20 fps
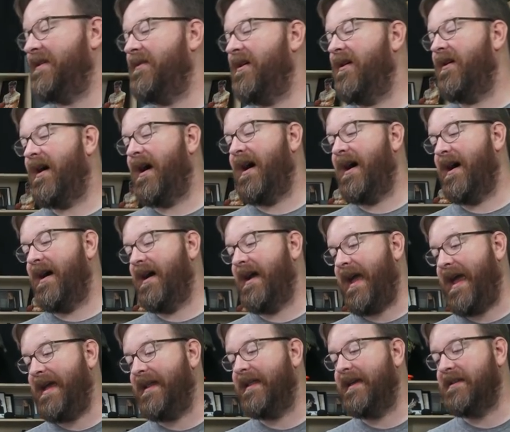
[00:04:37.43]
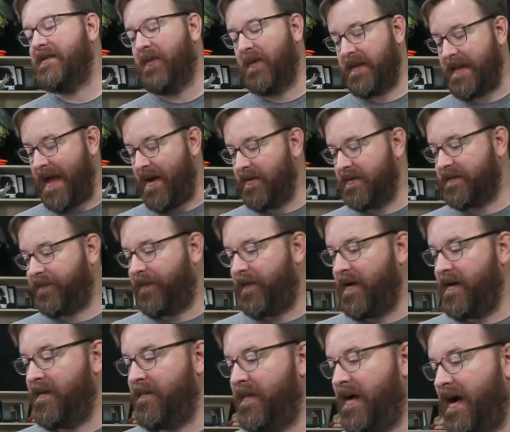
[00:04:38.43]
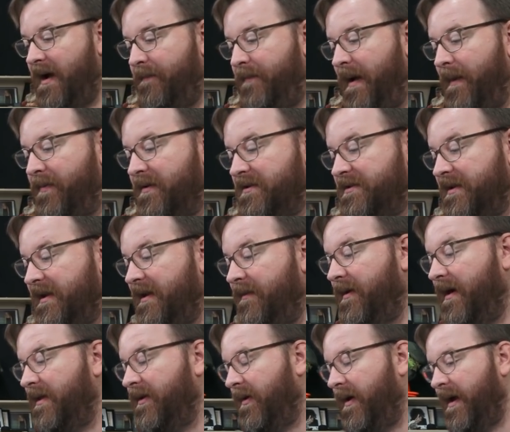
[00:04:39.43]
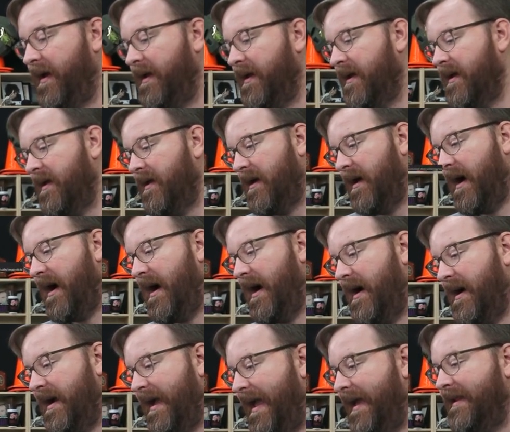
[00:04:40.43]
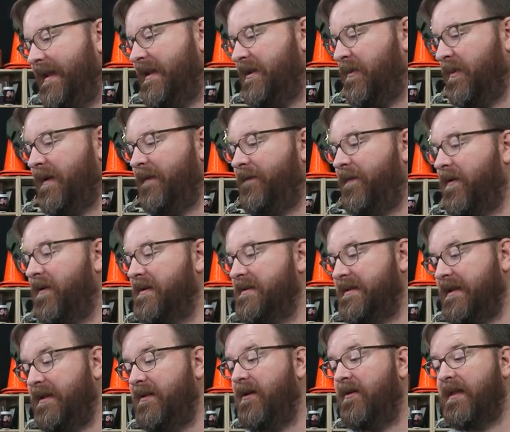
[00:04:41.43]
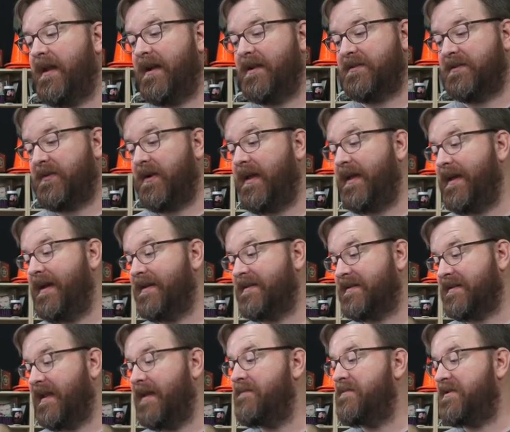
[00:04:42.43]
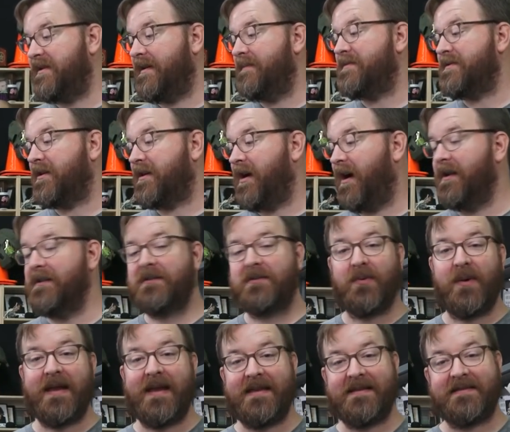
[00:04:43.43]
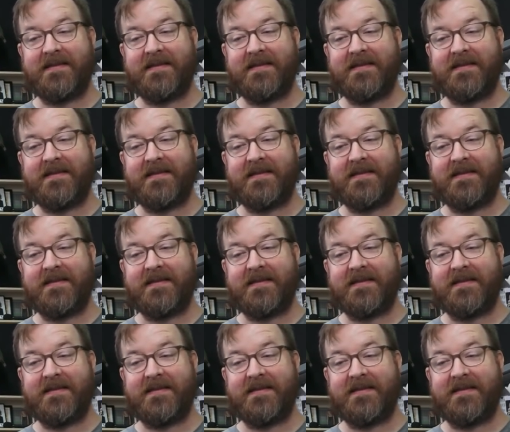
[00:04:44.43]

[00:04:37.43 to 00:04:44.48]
you know uh, Haley? That was from uh, Pepper G, by the way. Uh, Haley twenty-four. Do you know that Australia Slim Jims are called Twiggy